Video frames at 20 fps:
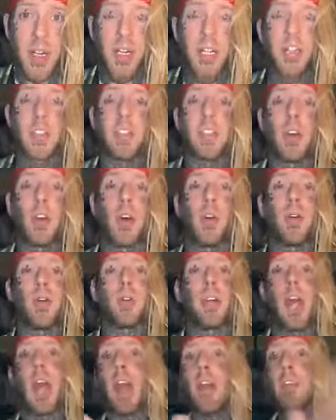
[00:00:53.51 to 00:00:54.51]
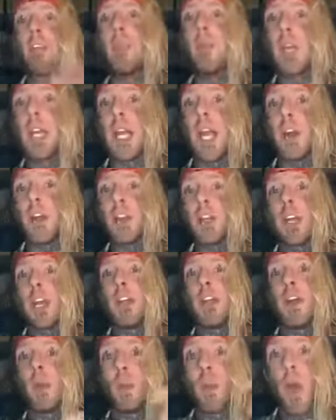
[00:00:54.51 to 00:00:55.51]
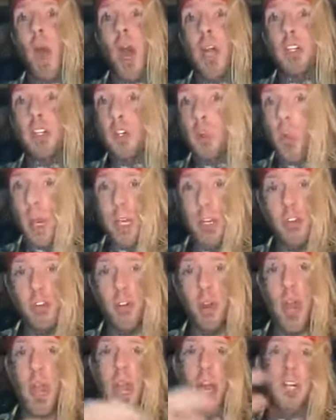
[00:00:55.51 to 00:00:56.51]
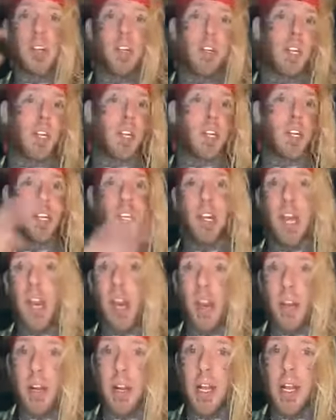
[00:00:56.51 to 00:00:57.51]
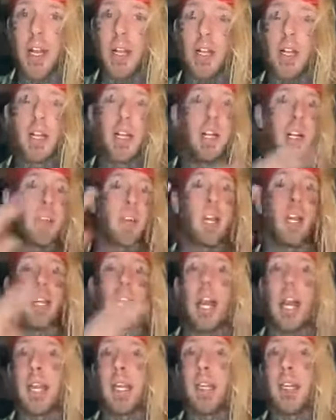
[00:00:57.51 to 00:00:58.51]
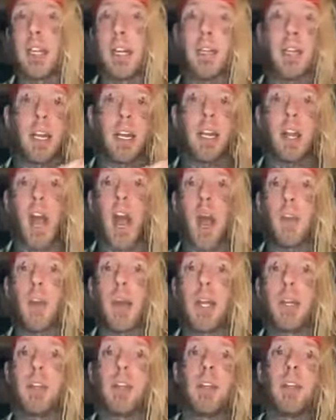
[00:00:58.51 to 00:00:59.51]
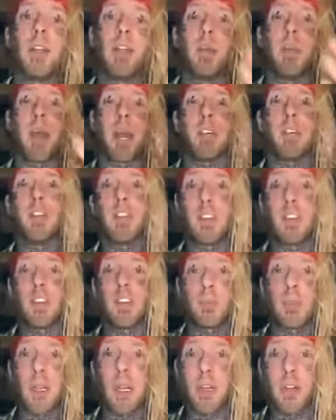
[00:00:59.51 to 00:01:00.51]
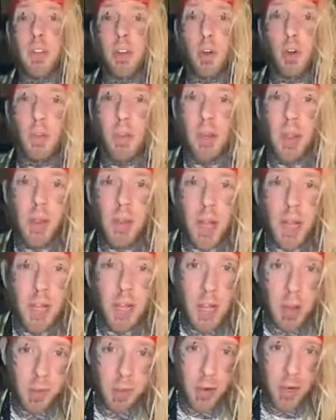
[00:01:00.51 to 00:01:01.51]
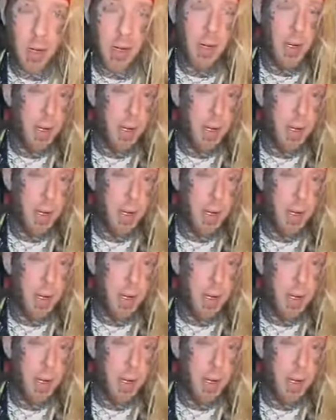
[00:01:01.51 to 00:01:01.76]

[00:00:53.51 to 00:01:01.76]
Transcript: So to everybody out there that watched White Trash, that shared it, that liked it, that commented, that messaged me and told me that they love it,